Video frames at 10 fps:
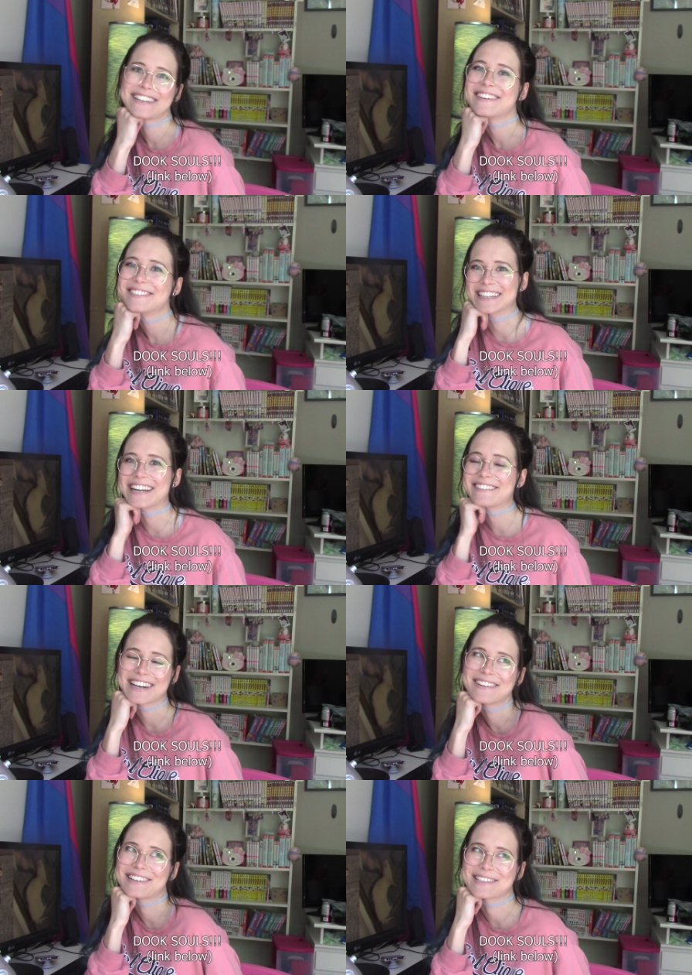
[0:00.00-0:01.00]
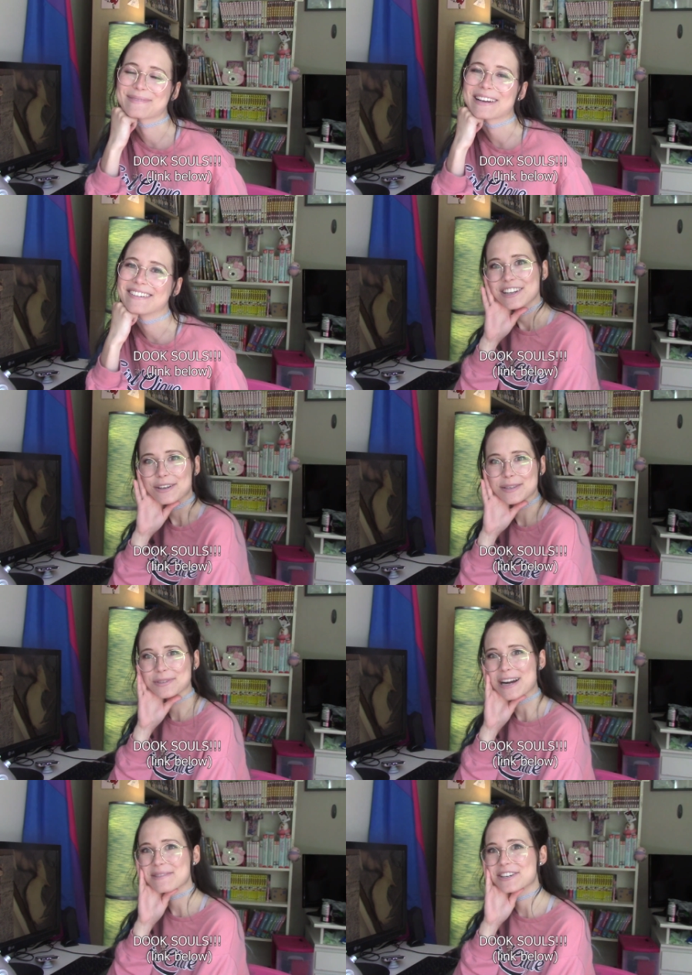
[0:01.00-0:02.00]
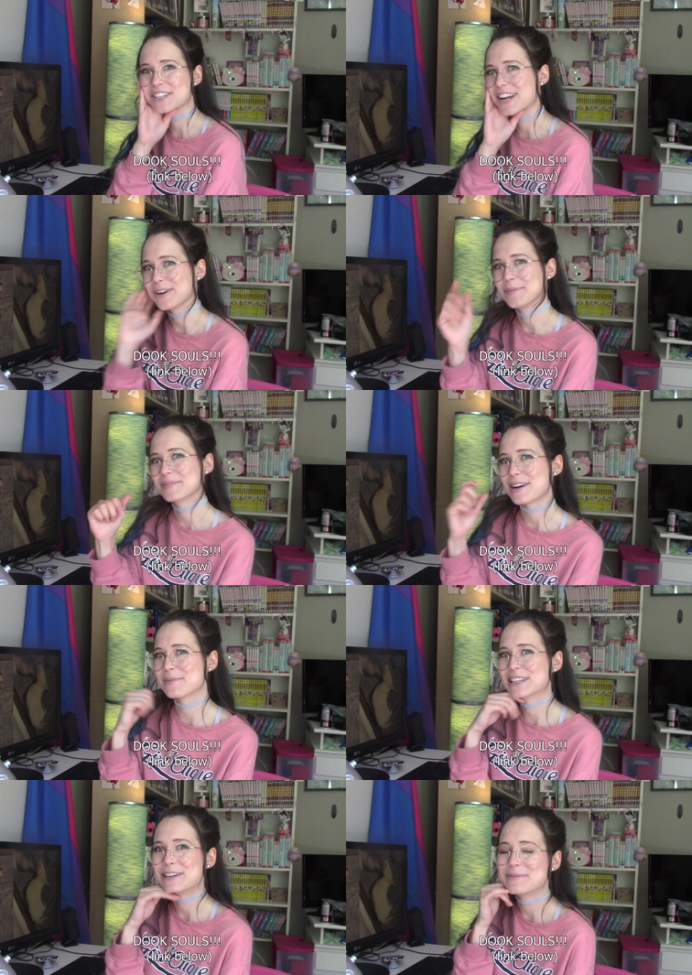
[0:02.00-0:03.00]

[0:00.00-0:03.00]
you know? I don't care what it's about. Go subscribe to her channel down below.